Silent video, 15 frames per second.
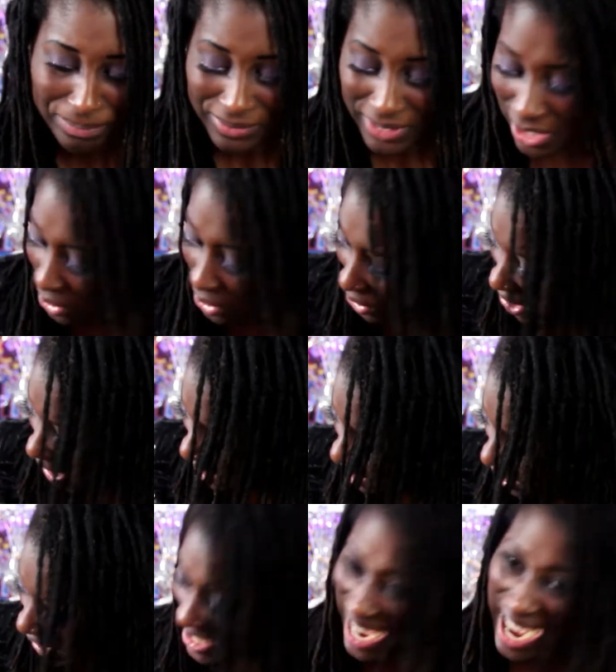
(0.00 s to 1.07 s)
did not taste
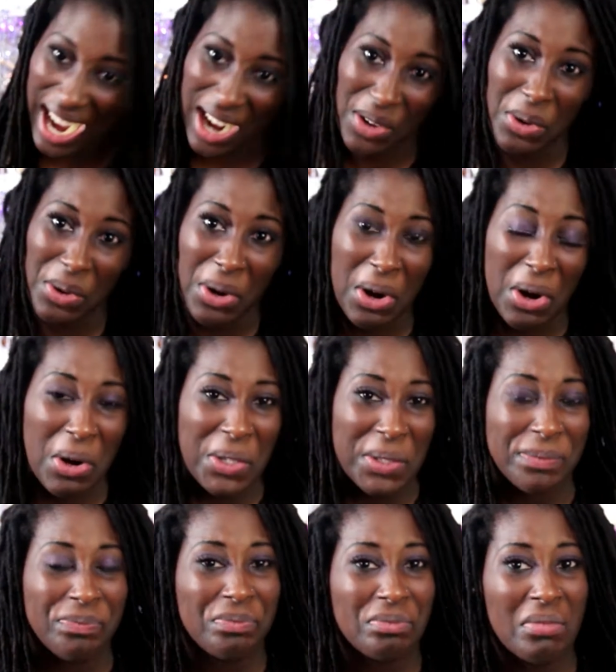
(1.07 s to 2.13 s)
nice at
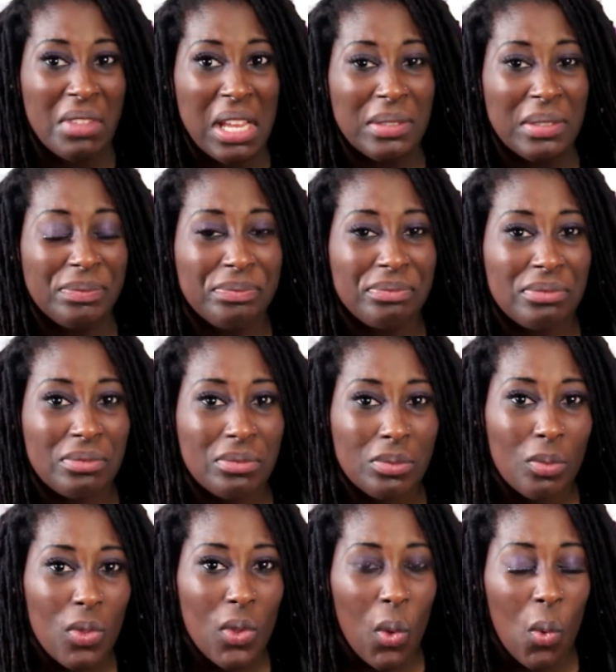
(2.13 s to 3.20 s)
all.
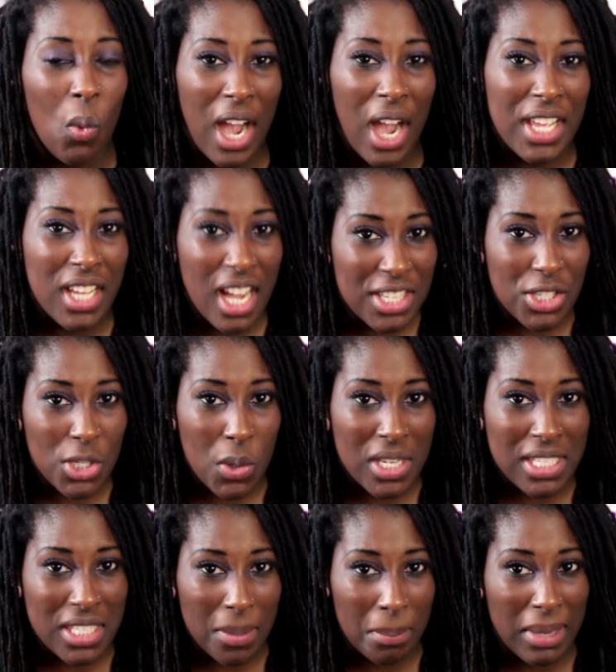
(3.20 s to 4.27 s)
Why are you guys doing
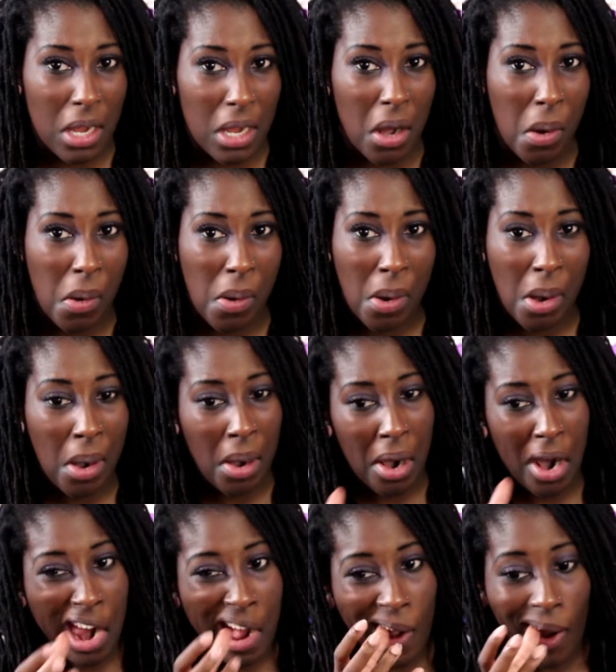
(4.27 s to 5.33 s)
this to me?
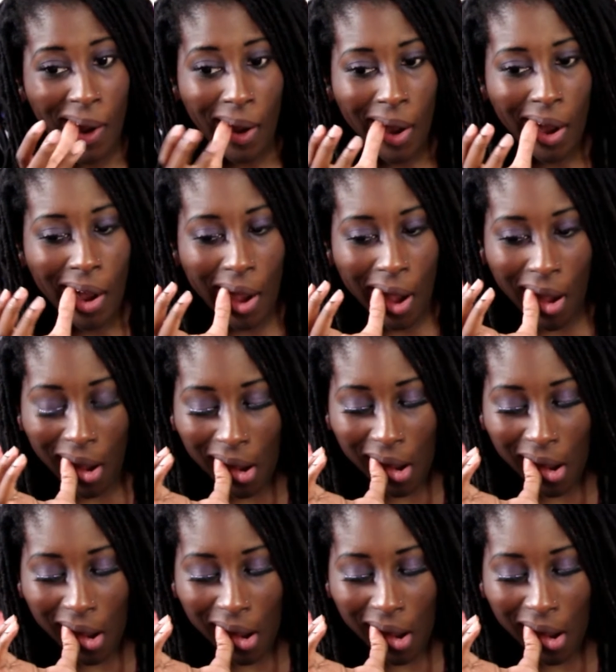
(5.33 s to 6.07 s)
Oh